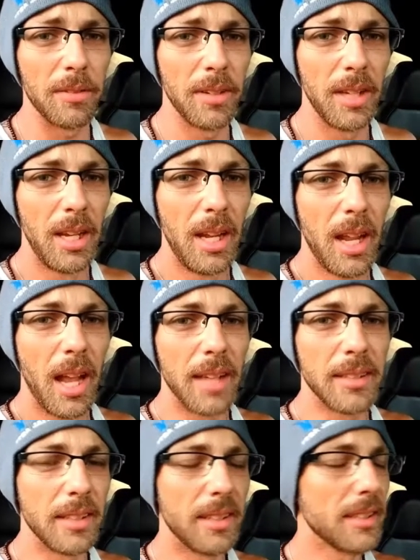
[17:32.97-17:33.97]
I
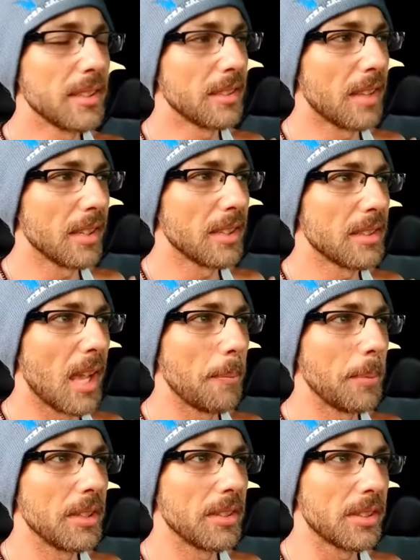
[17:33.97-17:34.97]
said, this is not the
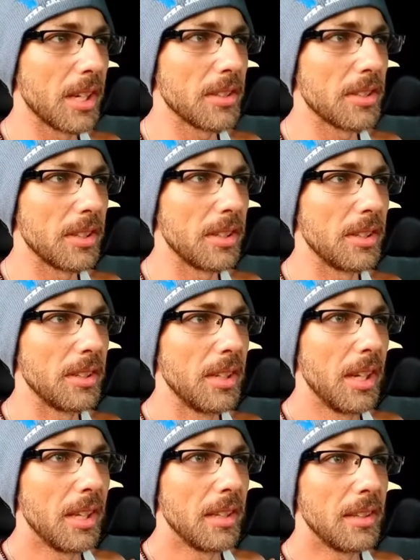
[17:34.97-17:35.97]
type of discussion
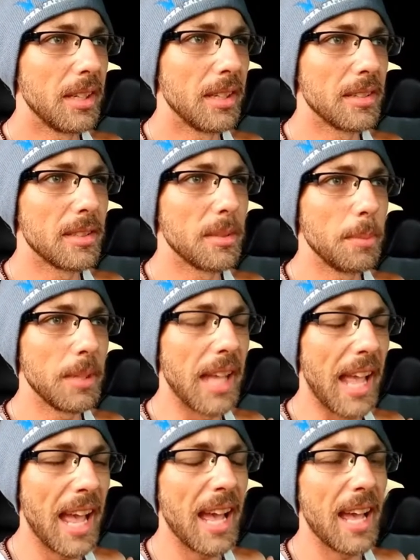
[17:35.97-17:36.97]
that is to be
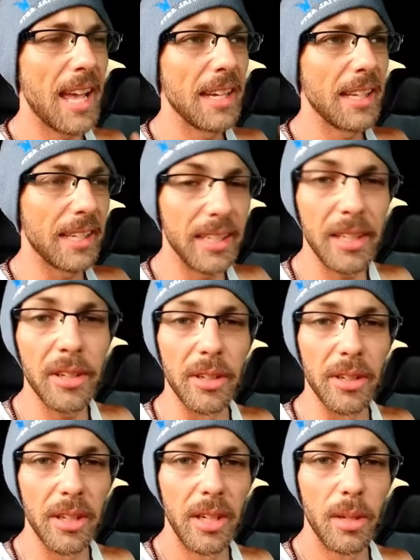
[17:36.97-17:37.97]
had
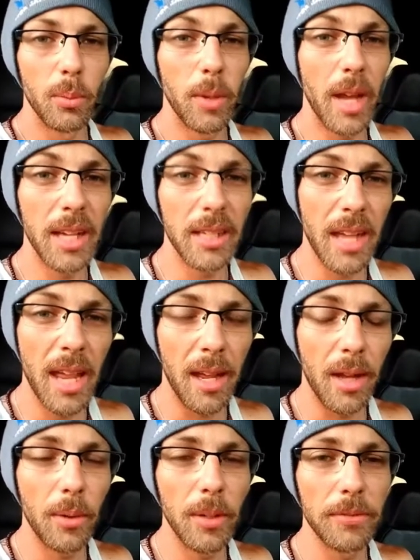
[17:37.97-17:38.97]
here, right
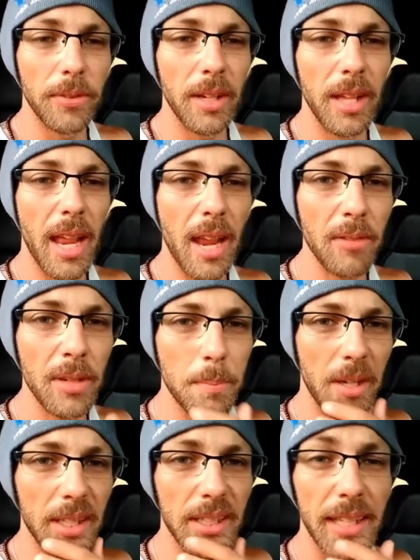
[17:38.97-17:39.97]
now, in front of
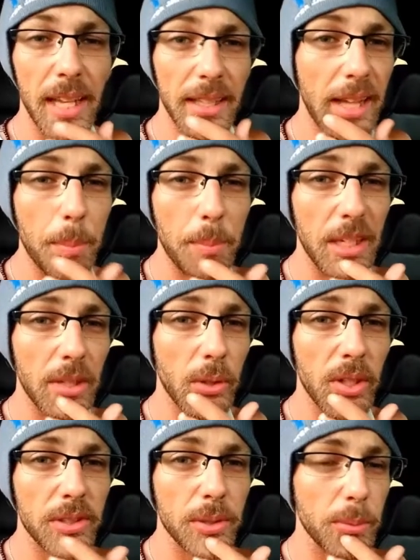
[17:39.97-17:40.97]
everybody yelling at me
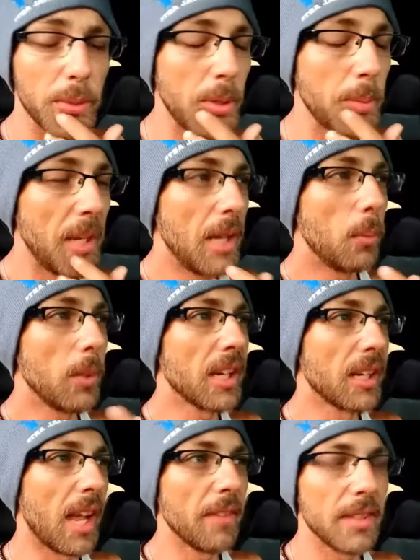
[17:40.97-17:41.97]
across the room. We
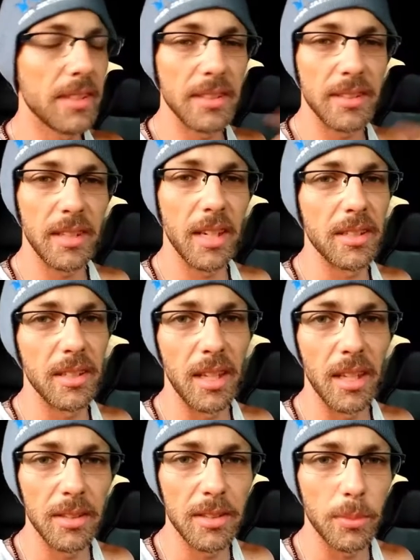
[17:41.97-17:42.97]
can have this discussion
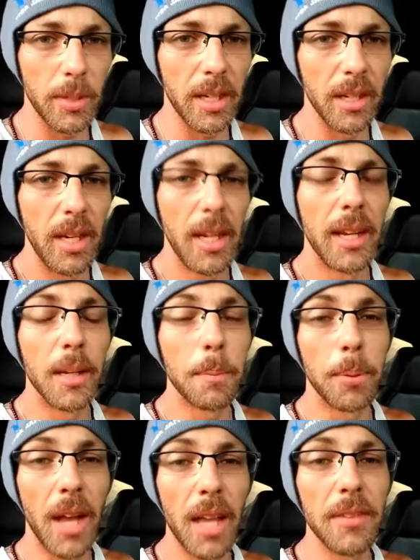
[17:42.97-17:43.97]
elsewhere, in
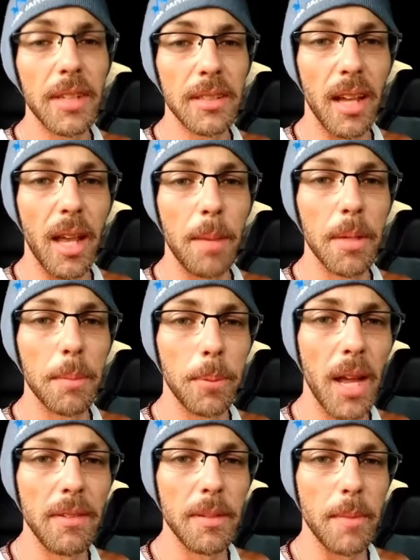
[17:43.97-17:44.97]
a private time, in a
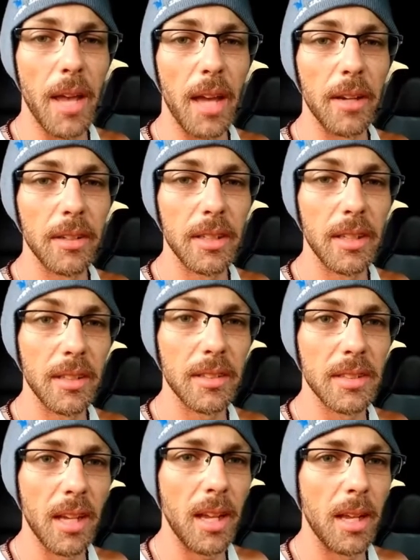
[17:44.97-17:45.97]
private matter, another
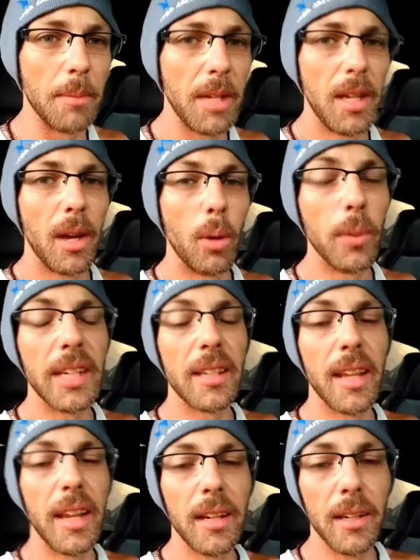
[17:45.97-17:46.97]
time. A week
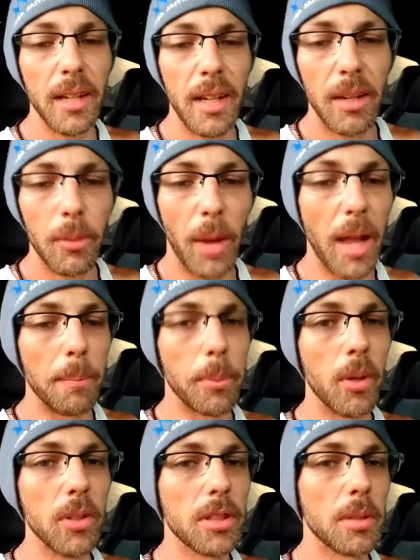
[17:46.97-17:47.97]
later, I
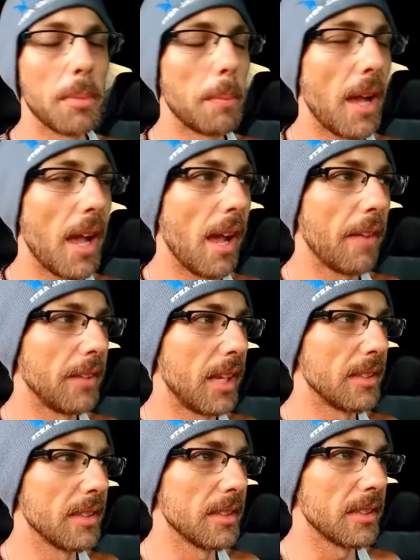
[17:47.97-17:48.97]
approached them about having
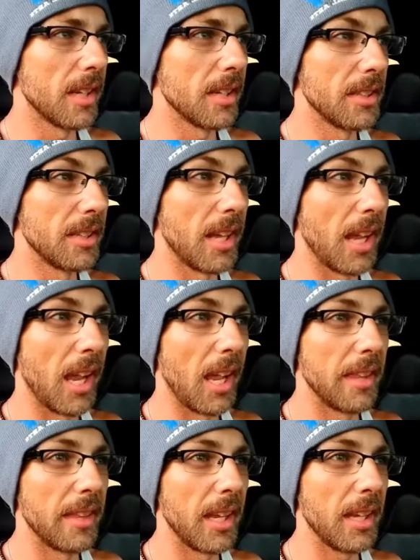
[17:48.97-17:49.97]
that discussion,
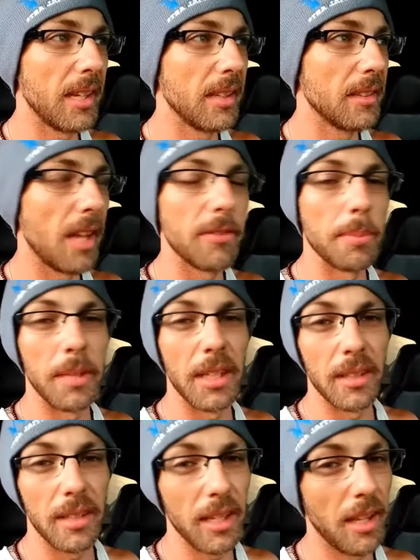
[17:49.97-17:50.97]
and they left me.
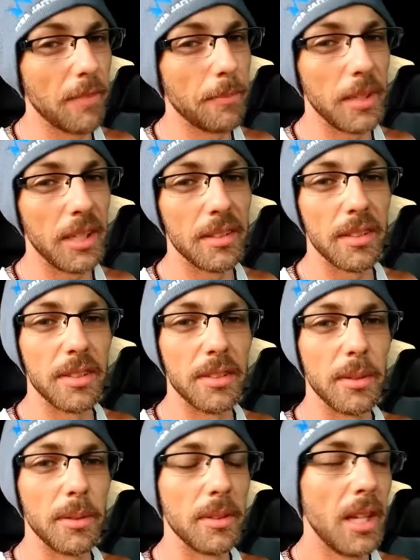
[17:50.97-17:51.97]
They left me as a
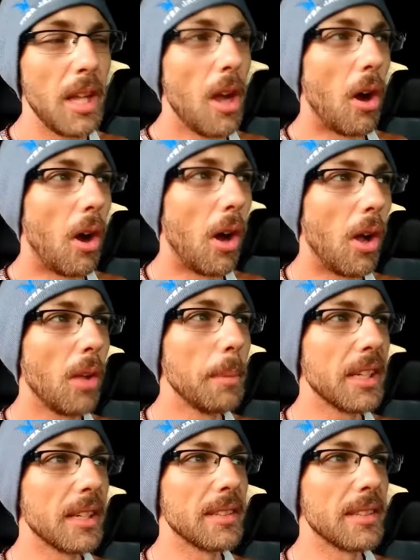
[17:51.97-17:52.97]
student, all
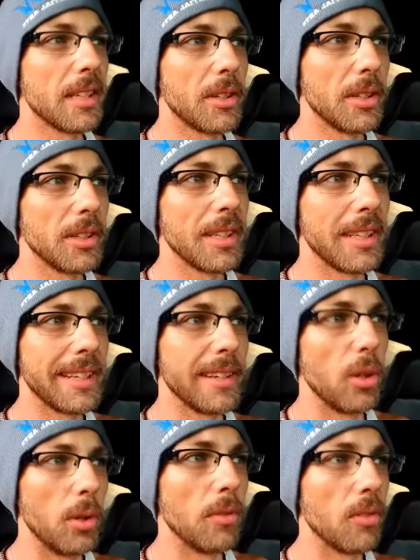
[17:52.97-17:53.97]
because they couldn't
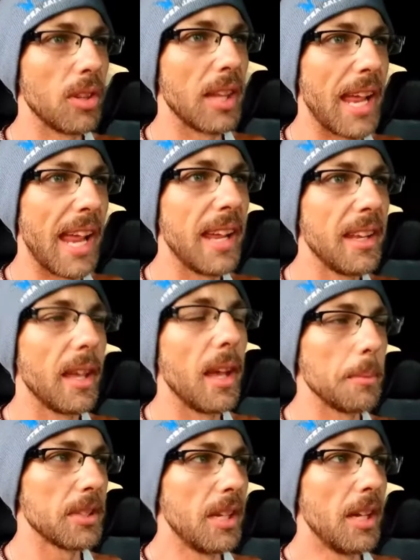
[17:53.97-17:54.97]
get over the
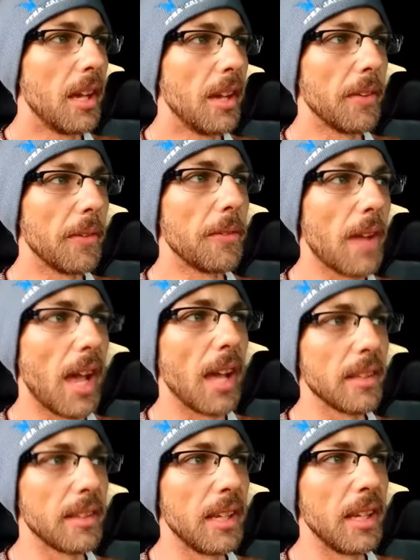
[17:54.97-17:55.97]
hang-ups of the
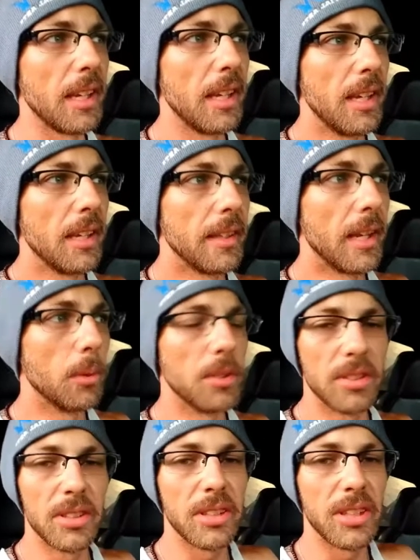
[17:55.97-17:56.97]
fact that there
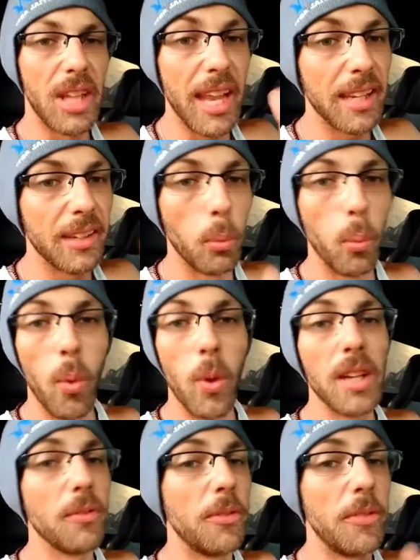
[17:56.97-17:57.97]
was
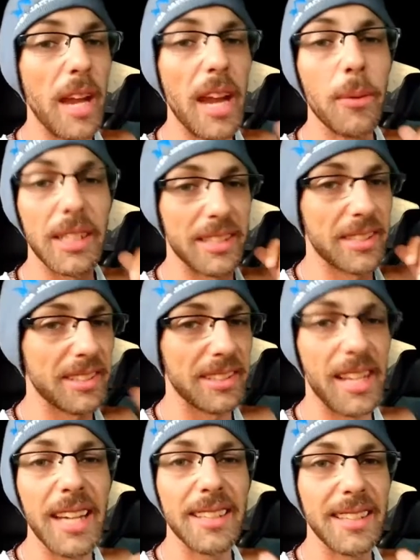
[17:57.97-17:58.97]
one very
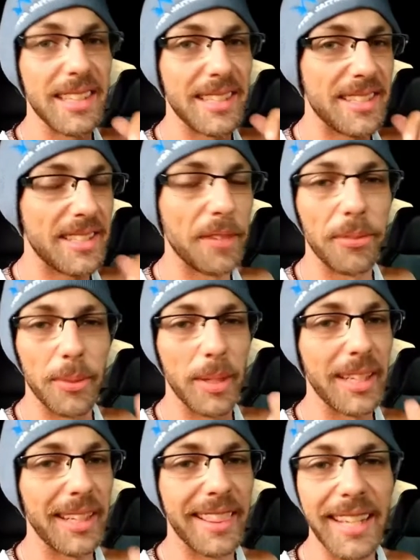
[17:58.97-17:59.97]
slightly
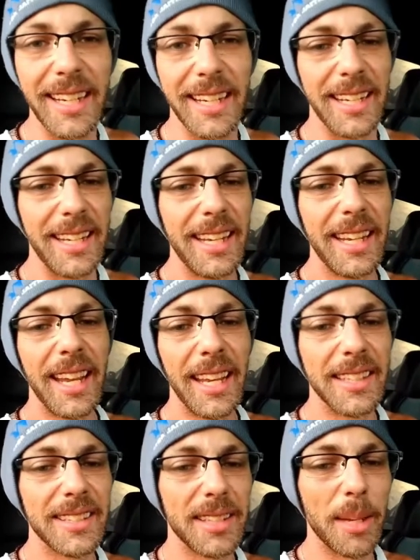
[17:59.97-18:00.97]
differing thing
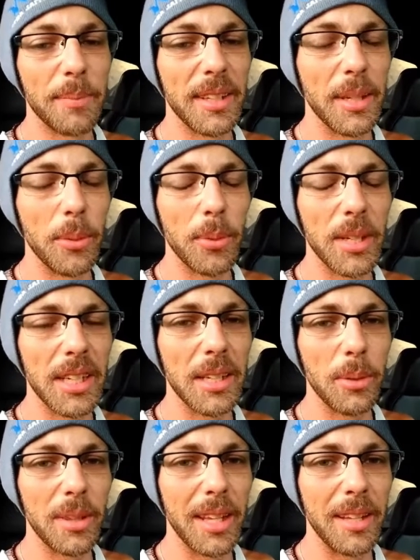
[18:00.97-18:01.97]
in something that
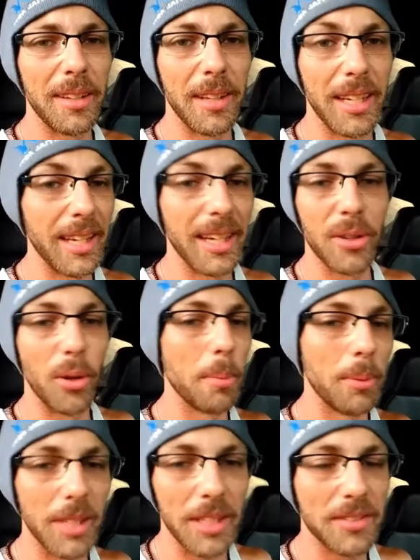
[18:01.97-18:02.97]
in our
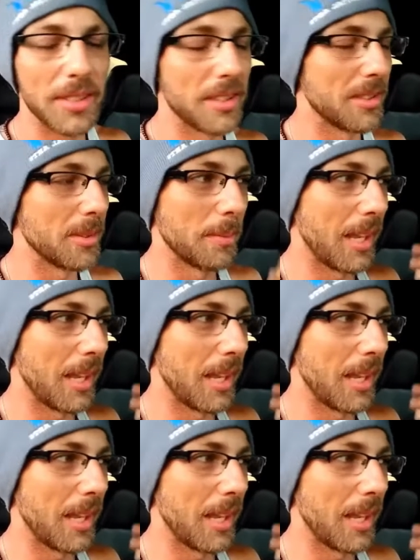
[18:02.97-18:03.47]
belief system.